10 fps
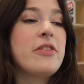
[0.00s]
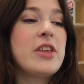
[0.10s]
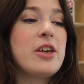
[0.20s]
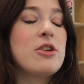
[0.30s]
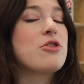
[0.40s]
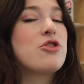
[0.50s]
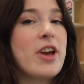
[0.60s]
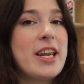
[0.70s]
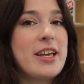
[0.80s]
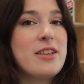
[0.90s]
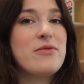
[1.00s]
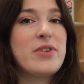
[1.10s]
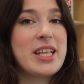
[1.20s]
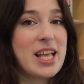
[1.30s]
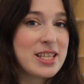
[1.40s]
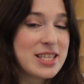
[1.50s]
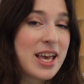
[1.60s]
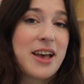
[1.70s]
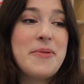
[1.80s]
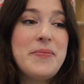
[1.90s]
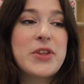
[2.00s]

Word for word: the Australian financier